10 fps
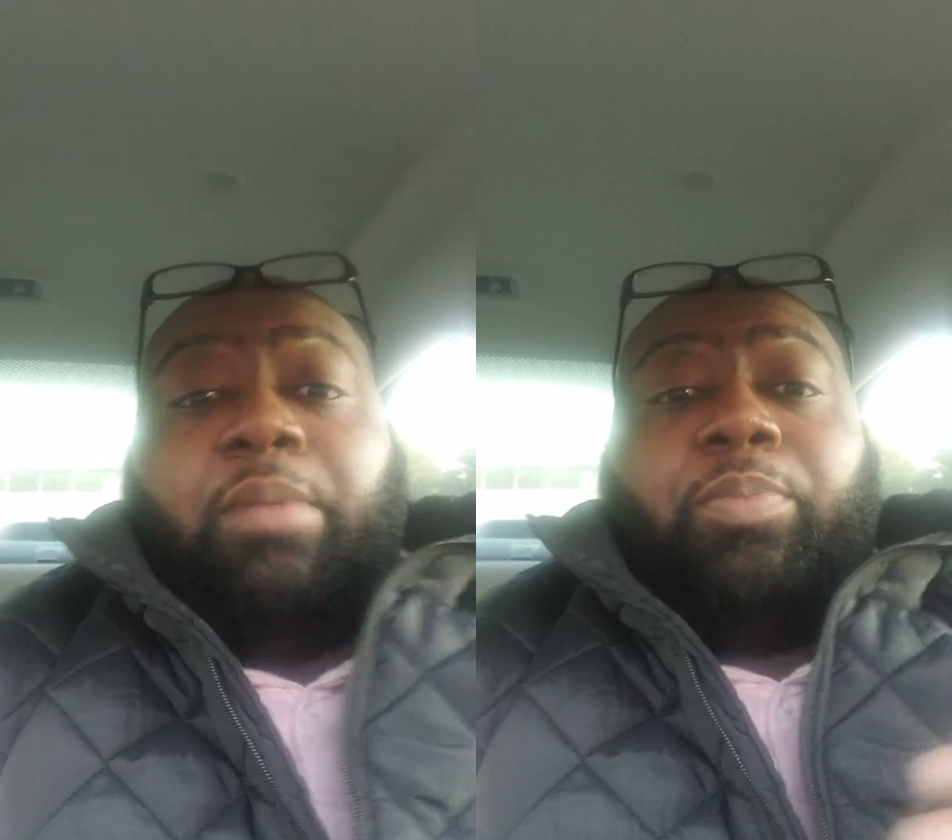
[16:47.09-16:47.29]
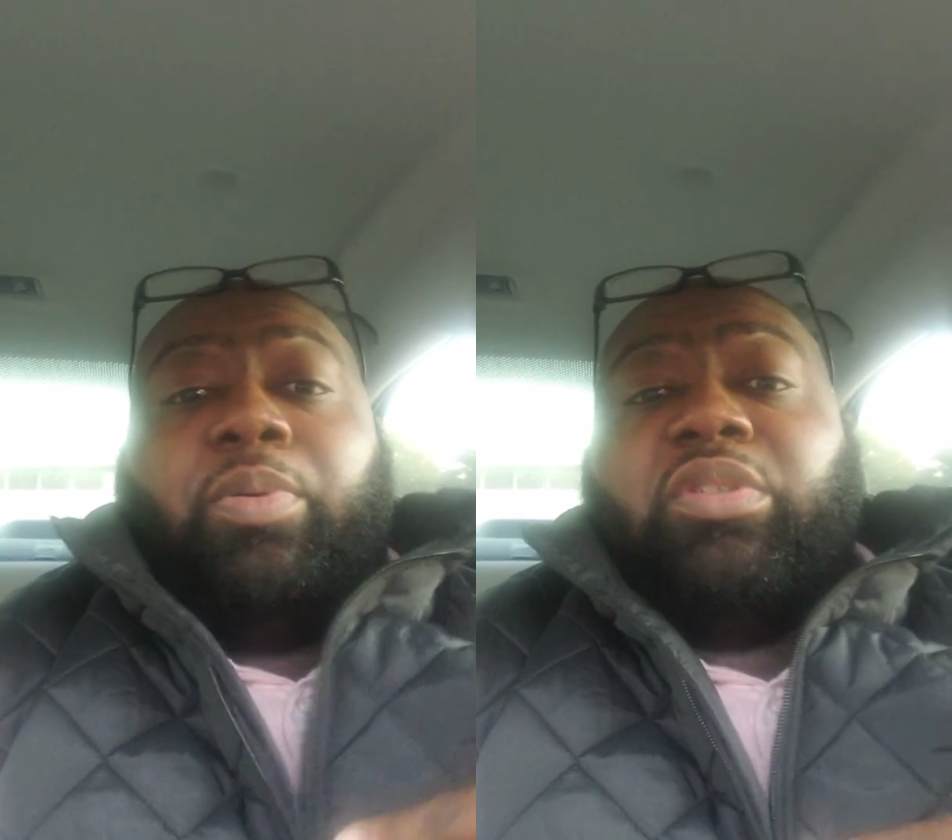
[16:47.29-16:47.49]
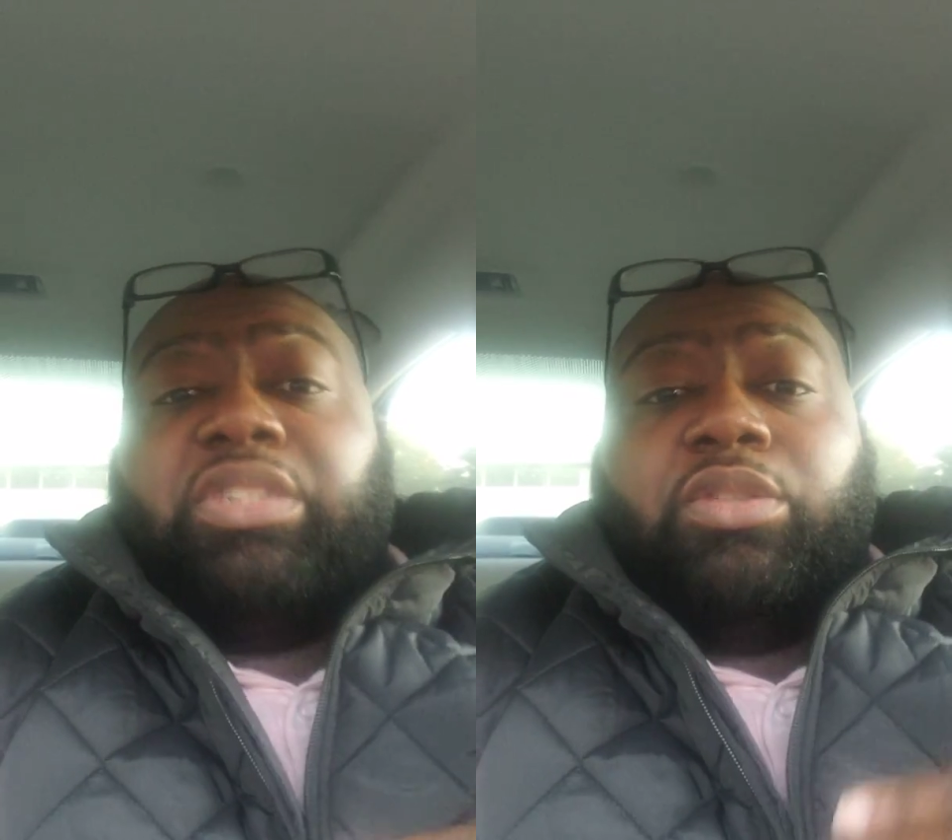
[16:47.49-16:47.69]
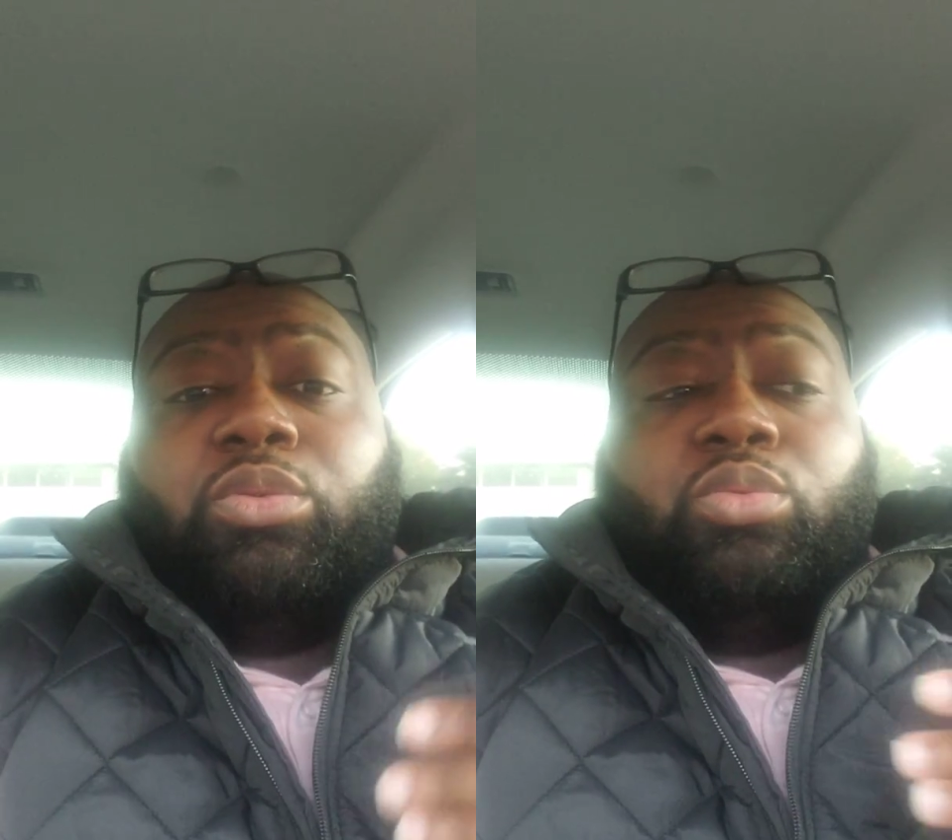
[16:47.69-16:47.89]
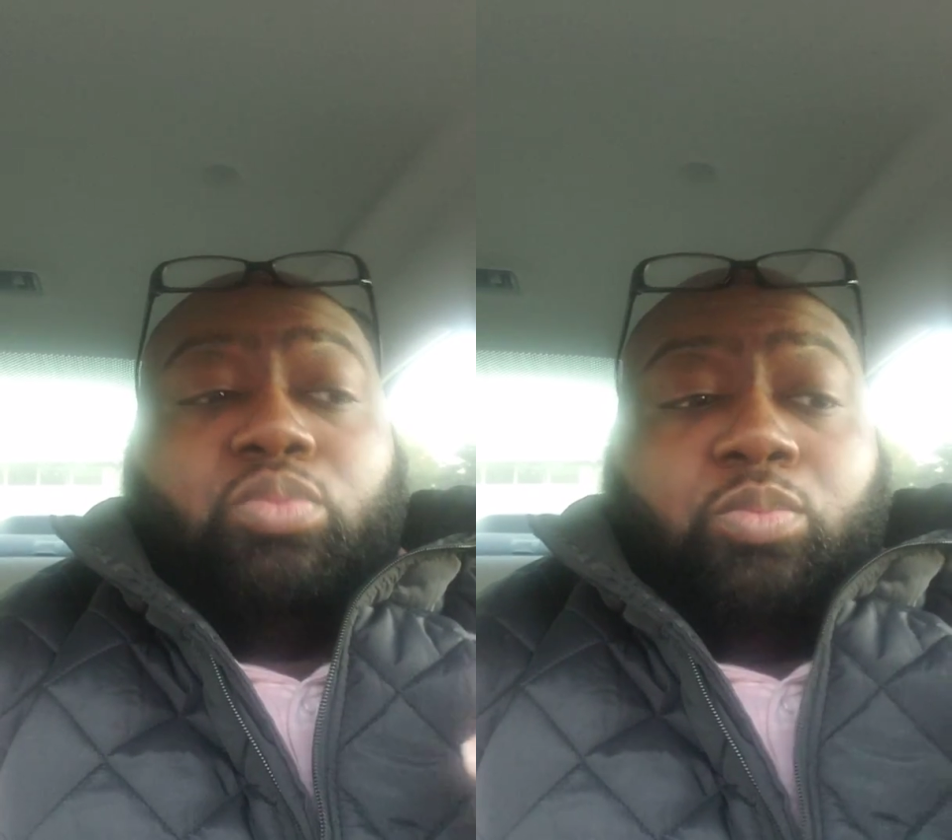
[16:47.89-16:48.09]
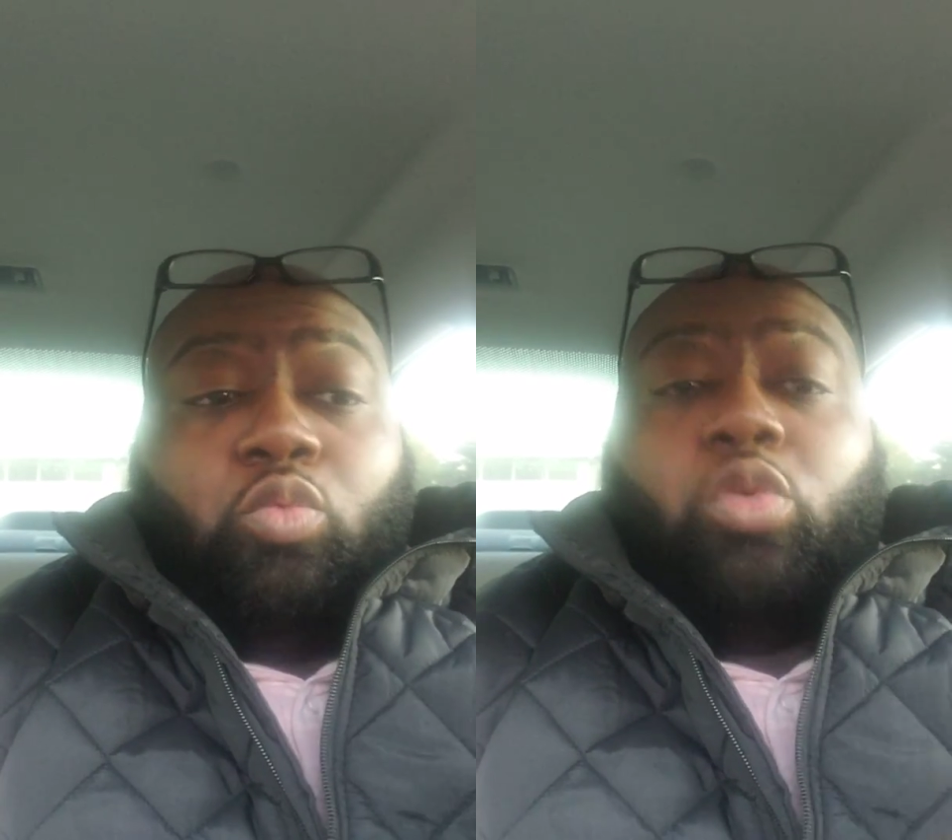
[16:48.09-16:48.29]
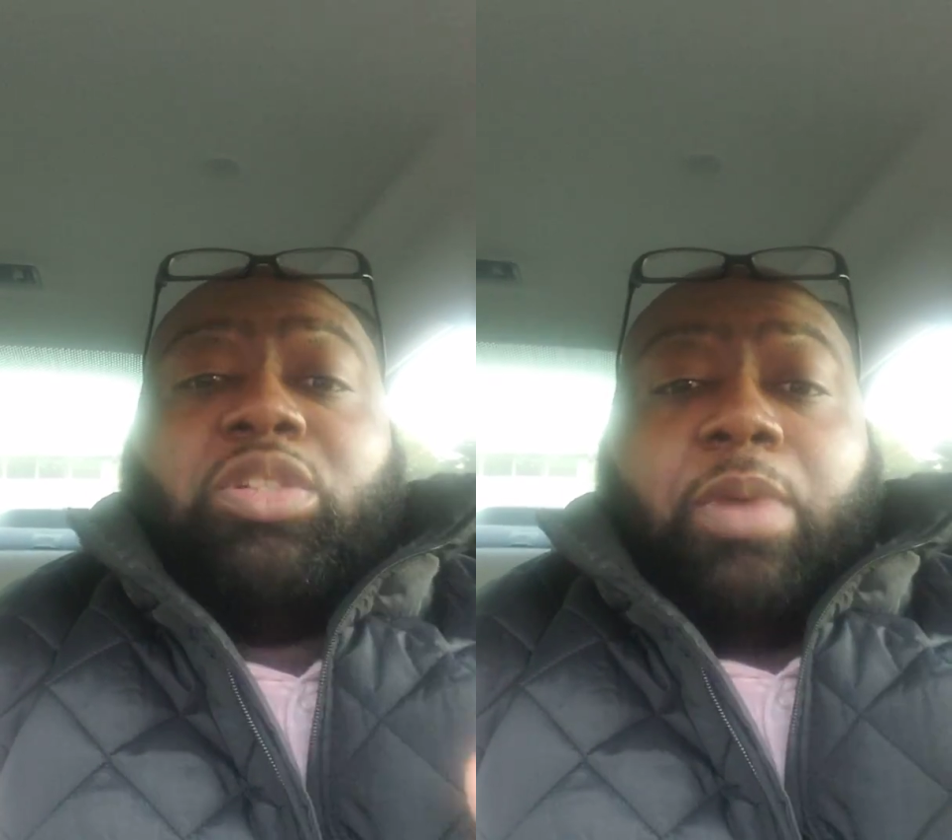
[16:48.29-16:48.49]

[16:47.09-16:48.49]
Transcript: I'm a person who wants